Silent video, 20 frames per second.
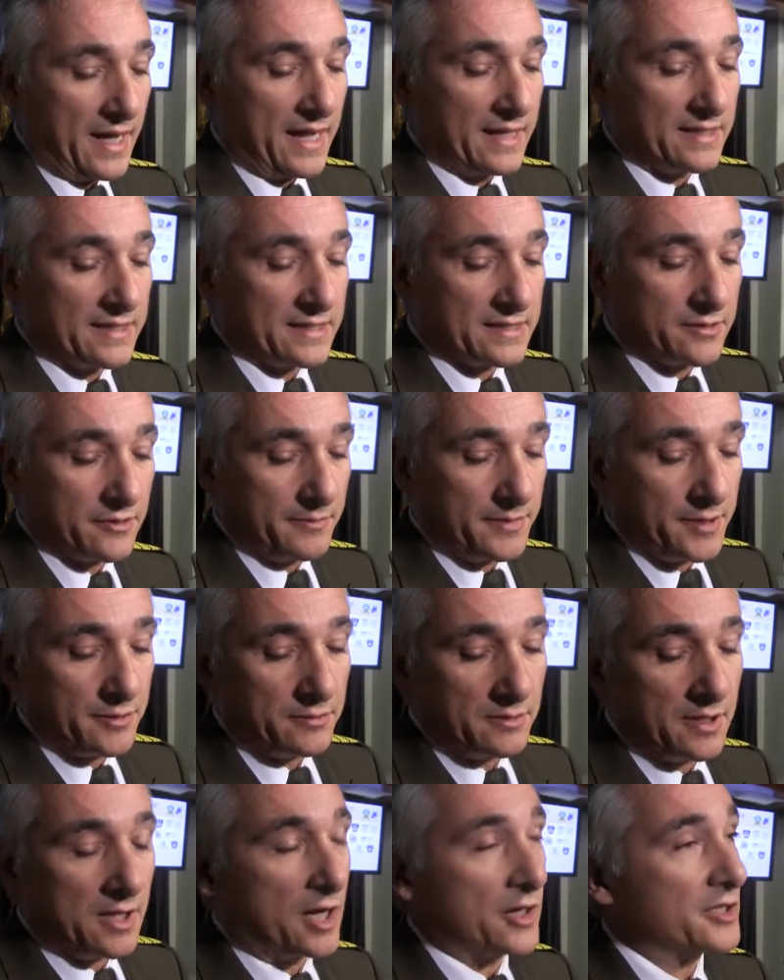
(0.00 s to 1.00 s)
and
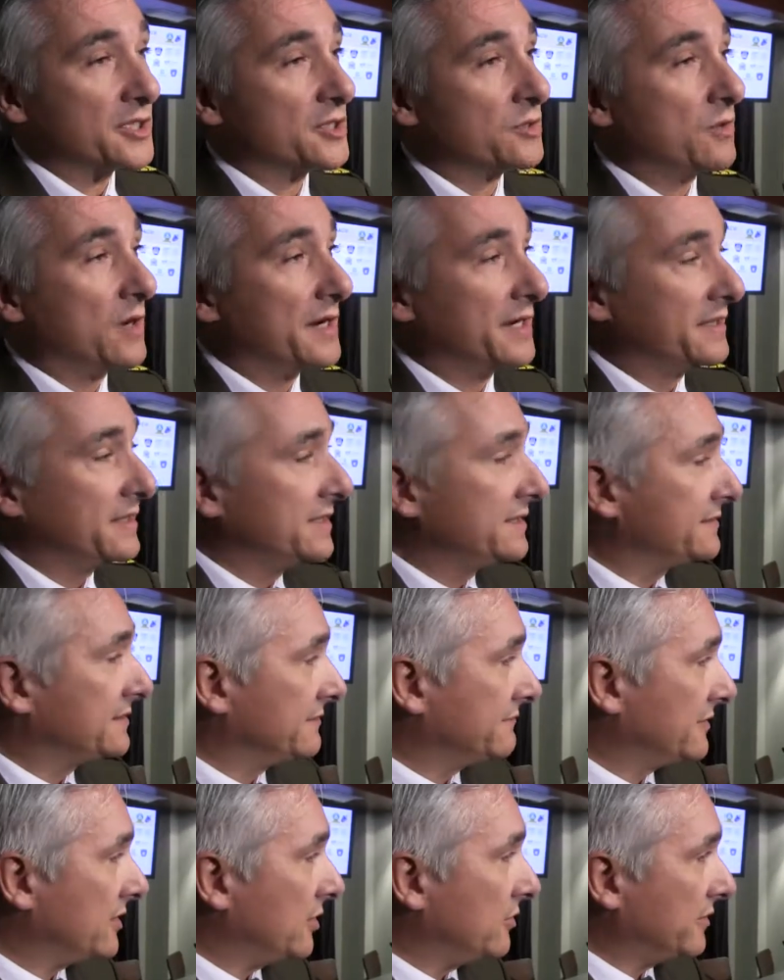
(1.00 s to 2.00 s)
distribute large quantities
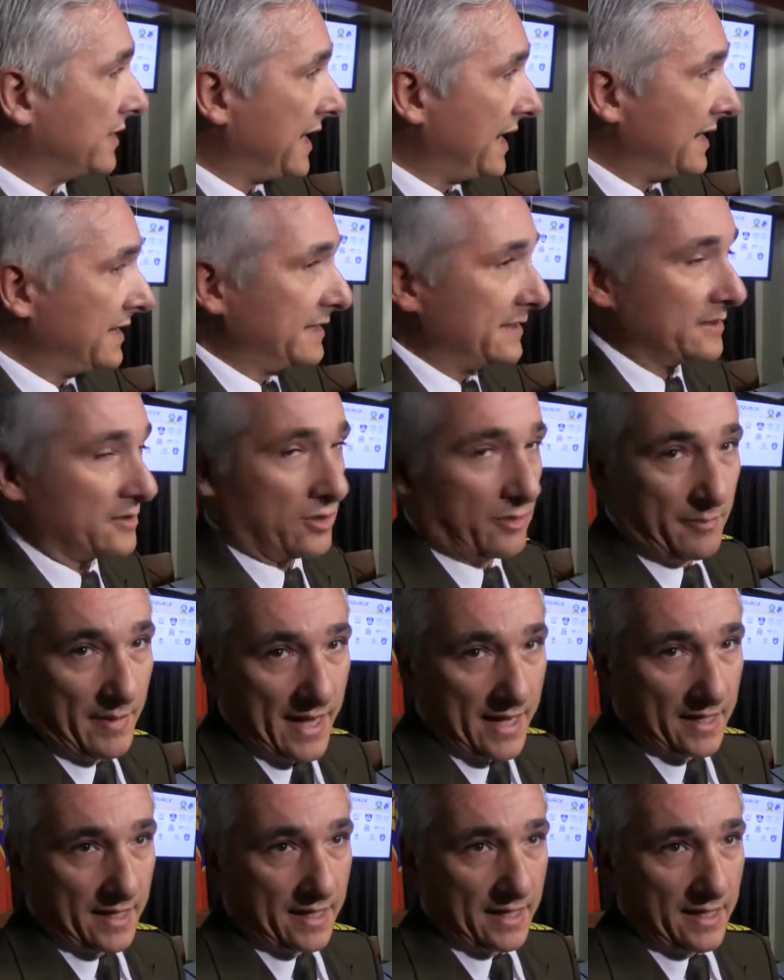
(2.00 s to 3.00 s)
of cocaine in
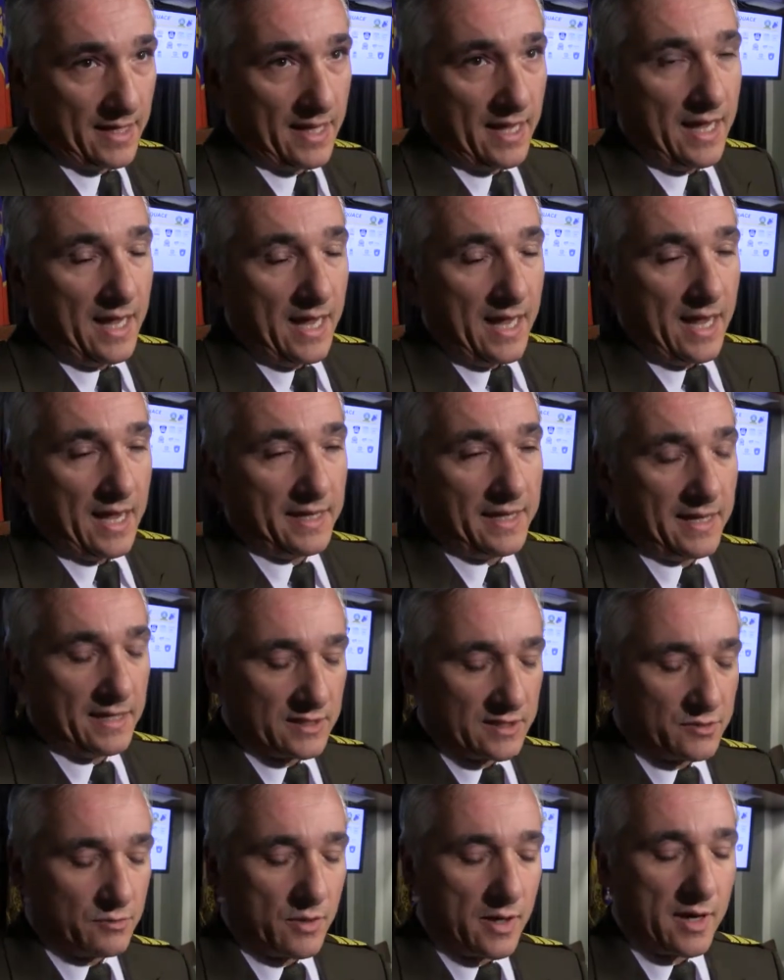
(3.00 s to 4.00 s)
Quebec and
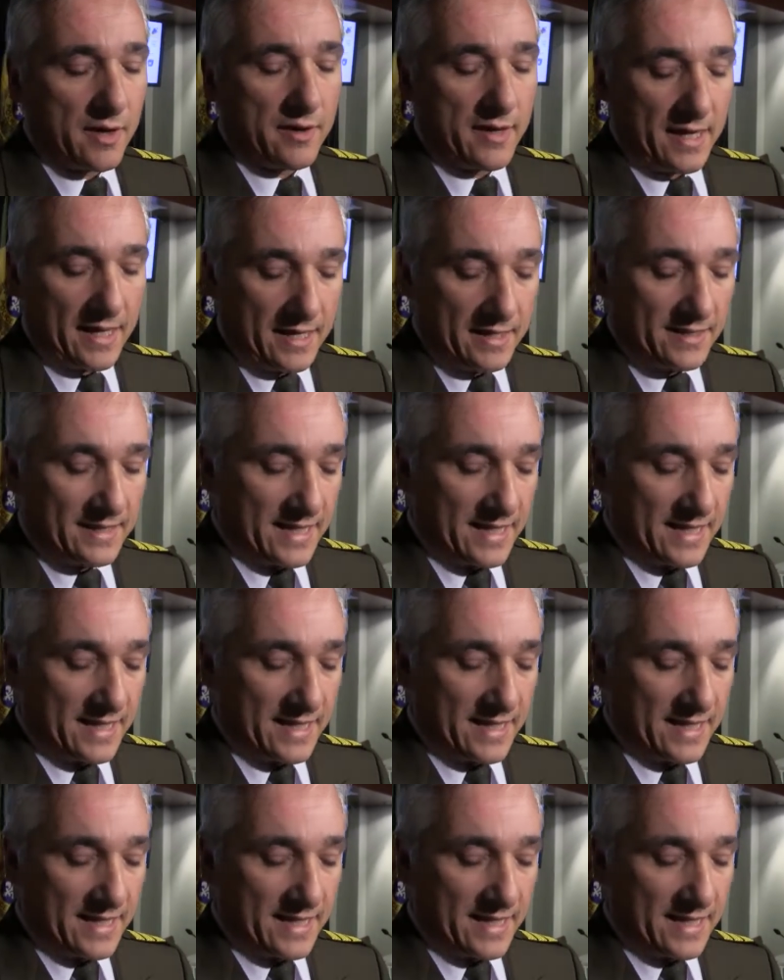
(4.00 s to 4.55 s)
elsewhere in